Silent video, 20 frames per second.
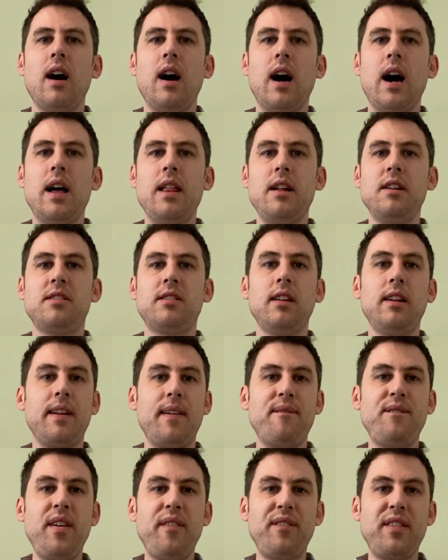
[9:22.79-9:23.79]
And then suddenly
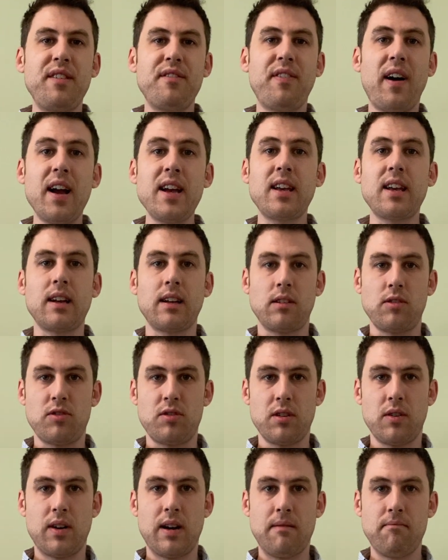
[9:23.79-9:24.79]
50 Vikings
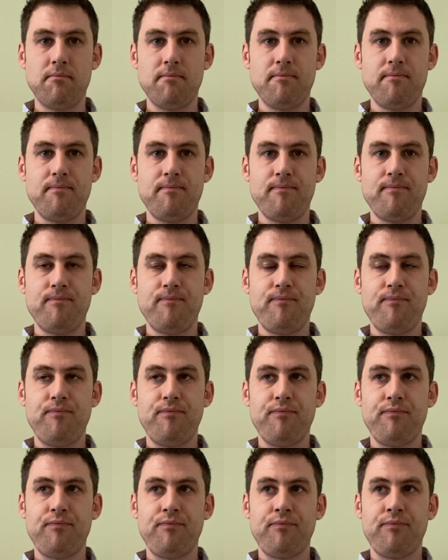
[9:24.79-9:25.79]
show up
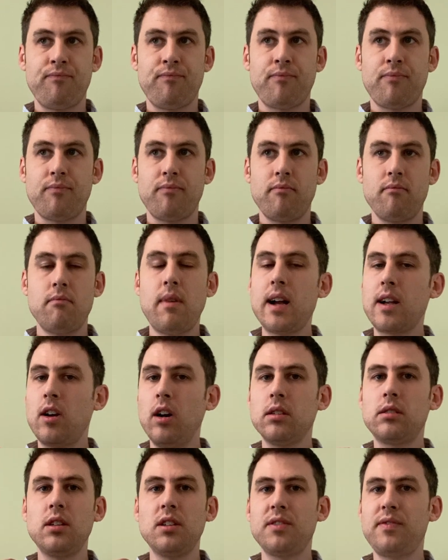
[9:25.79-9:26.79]
my
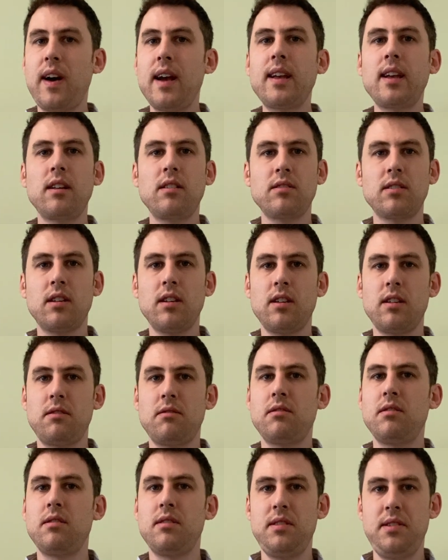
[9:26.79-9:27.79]
God, those Vikings are going to
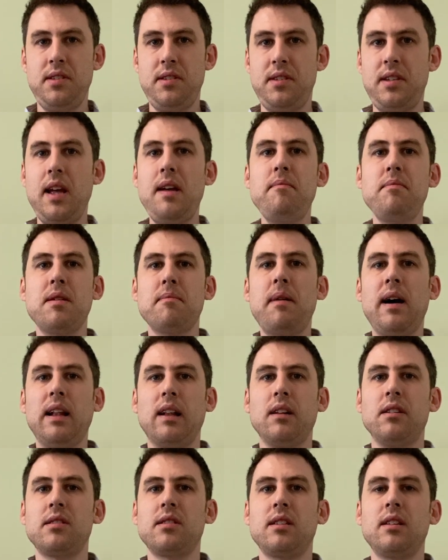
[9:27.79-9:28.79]
tip the
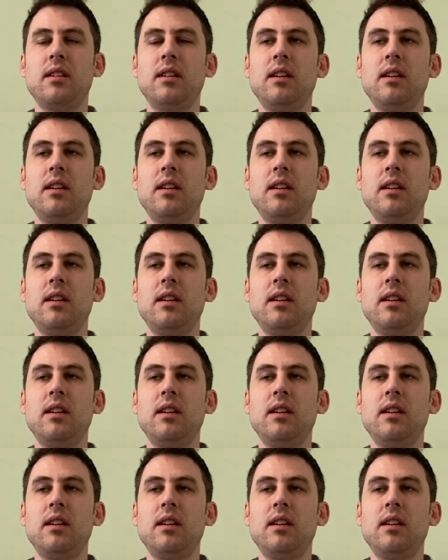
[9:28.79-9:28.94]
balance.